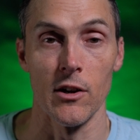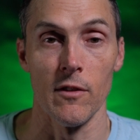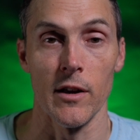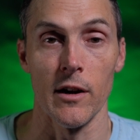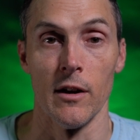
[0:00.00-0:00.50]

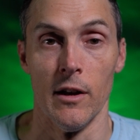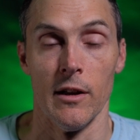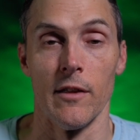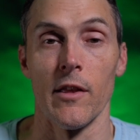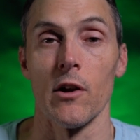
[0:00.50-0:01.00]
on there,
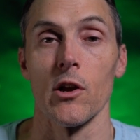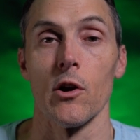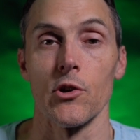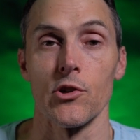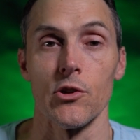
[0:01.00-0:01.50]
and then I'll
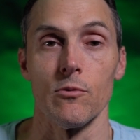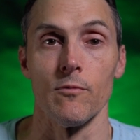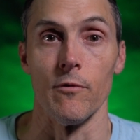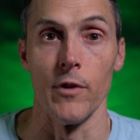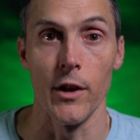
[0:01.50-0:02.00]
go to shoot
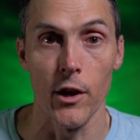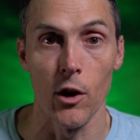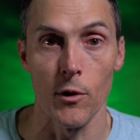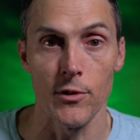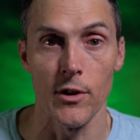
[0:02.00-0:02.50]

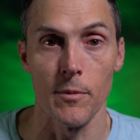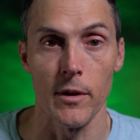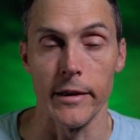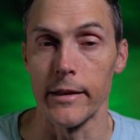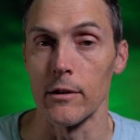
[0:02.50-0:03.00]
video or
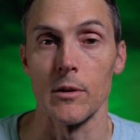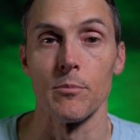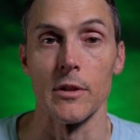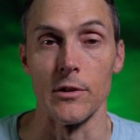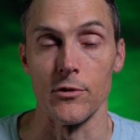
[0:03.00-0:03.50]
something and it'll
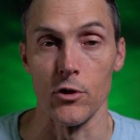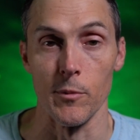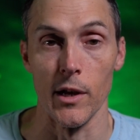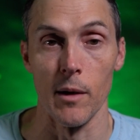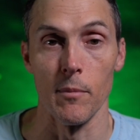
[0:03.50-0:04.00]
completely screw
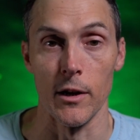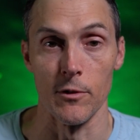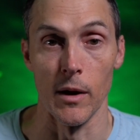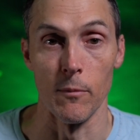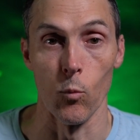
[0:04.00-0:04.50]
me up
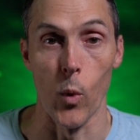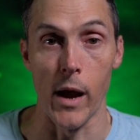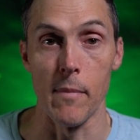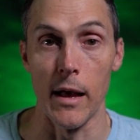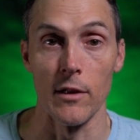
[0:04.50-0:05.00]
because my
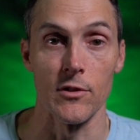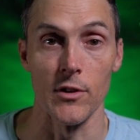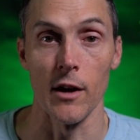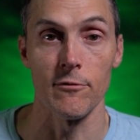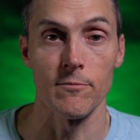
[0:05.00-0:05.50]
white balance is
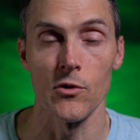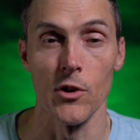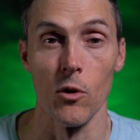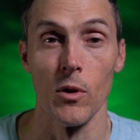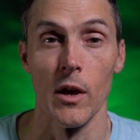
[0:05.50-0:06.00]
off.
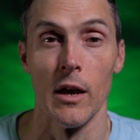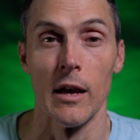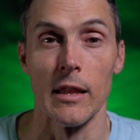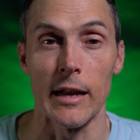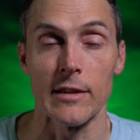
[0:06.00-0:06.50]
So
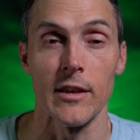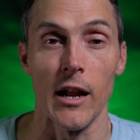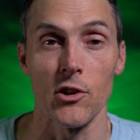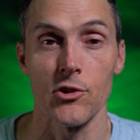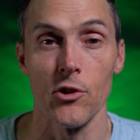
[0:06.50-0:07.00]
like I said,
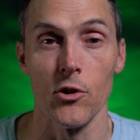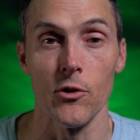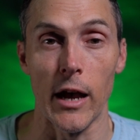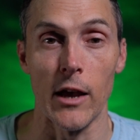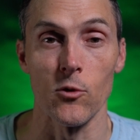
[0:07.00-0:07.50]
I'll show
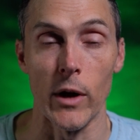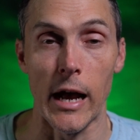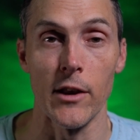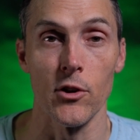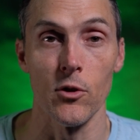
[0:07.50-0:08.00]
you guys what
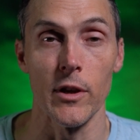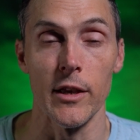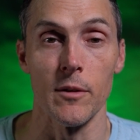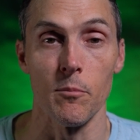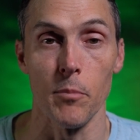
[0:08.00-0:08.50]
I do
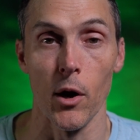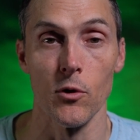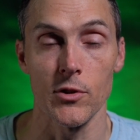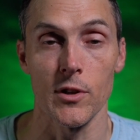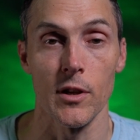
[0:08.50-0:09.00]
in
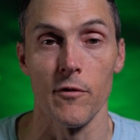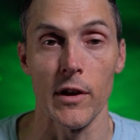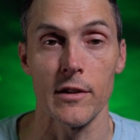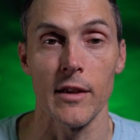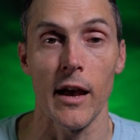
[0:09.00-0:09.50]
post to
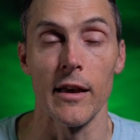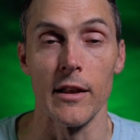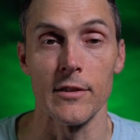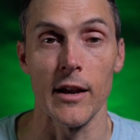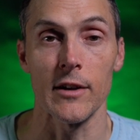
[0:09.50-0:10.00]
fix that, and
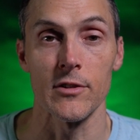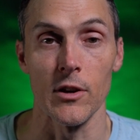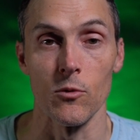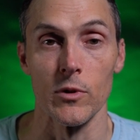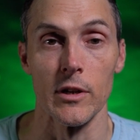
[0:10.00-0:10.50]
it's actually
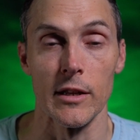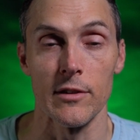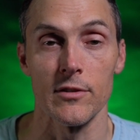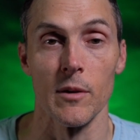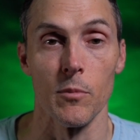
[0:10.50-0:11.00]
a really
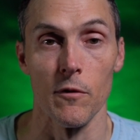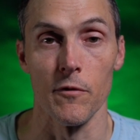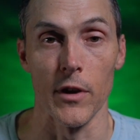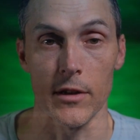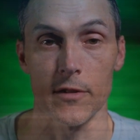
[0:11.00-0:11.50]
simple
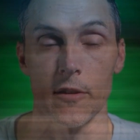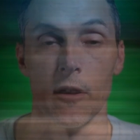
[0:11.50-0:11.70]
fix.